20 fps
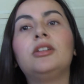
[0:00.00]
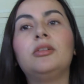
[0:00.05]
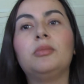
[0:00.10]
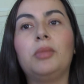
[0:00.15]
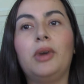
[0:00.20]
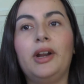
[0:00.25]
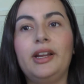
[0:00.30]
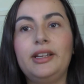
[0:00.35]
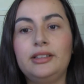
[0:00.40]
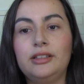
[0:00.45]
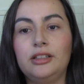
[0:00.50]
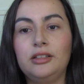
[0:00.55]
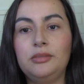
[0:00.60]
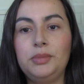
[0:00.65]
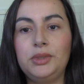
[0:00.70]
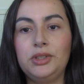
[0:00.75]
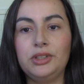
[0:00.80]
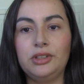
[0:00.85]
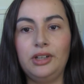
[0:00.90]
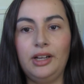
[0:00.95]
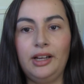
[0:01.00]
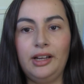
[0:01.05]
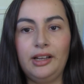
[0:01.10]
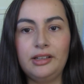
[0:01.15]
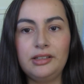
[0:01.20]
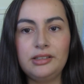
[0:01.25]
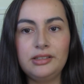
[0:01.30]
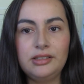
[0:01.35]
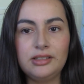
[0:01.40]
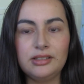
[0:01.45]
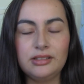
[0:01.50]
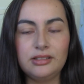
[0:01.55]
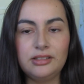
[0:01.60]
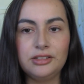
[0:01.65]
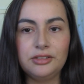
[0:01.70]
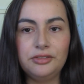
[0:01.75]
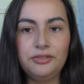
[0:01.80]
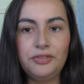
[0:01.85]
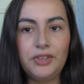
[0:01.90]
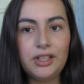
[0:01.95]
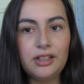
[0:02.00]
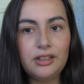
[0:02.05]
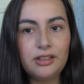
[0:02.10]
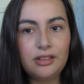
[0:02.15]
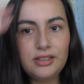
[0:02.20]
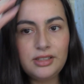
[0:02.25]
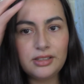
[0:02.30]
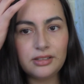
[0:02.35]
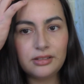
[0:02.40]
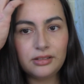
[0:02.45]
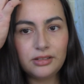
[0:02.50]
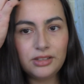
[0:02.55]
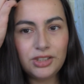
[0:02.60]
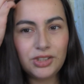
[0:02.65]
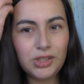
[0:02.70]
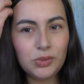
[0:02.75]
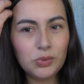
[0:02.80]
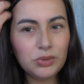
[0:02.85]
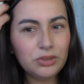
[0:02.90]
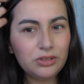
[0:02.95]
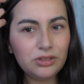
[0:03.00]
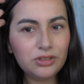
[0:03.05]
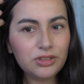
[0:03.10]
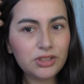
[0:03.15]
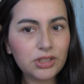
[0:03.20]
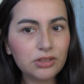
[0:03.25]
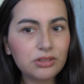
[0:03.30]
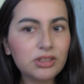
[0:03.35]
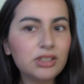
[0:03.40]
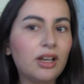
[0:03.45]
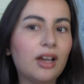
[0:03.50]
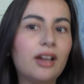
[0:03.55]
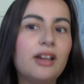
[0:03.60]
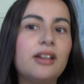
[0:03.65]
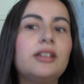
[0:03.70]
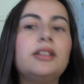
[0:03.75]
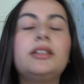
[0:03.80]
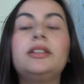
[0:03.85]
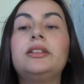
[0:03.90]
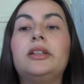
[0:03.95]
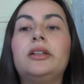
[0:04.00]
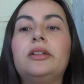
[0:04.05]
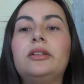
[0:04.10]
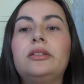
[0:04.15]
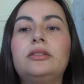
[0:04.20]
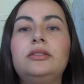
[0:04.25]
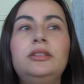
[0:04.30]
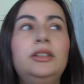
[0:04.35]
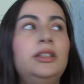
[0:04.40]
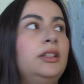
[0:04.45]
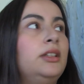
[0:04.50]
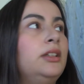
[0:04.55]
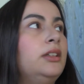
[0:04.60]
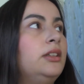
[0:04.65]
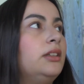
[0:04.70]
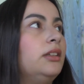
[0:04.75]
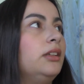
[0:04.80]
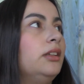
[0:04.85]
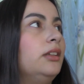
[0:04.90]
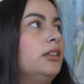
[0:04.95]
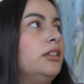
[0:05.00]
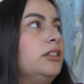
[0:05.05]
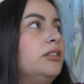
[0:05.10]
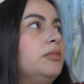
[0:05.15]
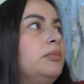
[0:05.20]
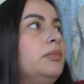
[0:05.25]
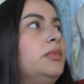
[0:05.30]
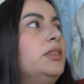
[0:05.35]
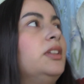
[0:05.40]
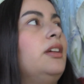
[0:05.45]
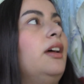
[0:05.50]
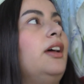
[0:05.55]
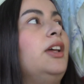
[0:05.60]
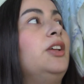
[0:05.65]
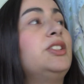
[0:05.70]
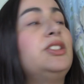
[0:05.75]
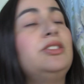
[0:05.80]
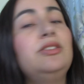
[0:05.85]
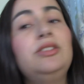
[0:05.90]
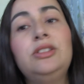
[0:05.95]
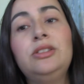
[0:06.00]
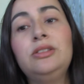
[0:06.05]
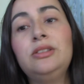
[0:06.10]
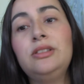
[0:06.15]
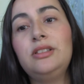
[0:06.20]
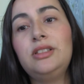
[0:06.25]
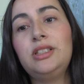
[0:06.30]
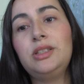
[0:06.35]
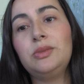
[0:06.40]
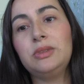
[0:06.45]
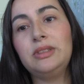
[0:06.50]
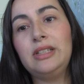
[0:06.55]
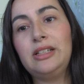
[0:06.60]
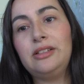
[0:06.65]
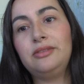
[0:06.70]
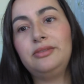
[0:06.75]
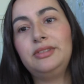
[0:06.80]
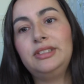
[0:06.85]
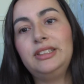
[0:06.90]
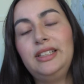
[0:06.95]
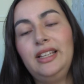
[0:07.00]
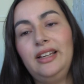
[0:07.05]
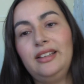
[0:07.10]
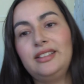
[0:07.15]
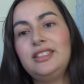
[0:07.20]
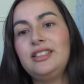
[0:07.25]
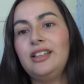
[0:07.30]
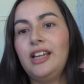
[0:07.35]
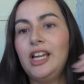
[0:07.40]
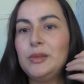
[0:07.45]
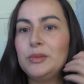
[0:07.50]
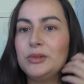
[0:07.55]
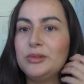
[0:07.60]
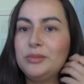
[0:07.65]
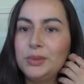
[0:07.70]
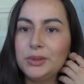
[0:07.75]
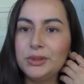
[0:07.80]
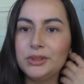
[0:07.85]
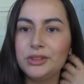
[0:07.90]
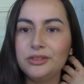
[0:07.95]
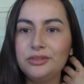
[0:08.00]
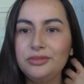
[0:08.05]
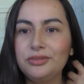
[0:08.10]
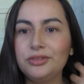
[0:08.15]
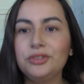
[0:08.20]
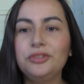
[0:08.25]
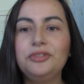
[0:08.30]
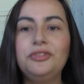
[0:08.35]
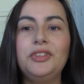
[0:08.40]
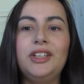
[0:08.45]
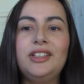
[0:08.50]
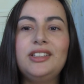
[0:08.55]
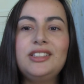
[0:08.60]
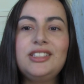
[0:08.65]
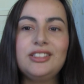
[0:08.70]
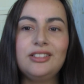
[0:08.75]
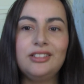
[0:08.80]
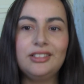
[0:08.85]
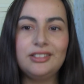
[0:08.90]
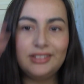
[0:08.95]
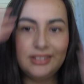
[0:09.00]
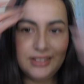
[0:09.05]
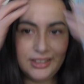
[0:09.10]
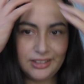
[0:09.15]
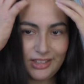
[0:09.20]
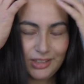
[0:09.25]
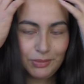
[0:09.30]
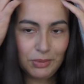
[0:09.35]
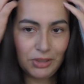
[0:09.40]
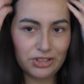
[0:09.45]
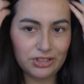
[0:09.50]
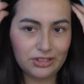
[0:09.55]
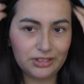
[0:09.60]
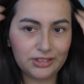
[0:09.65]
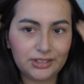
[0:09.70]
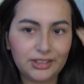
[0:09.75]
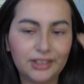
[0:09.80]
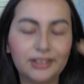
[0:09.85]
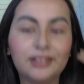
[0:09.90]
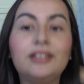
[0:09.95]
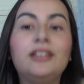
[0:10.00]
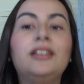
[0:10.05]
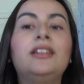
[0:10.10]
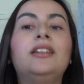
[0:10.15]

brighten up your eyes and your face, and so you wouldn't look so tired, you know. Um, I also do this when I don't really have time to put a full face on, like especially like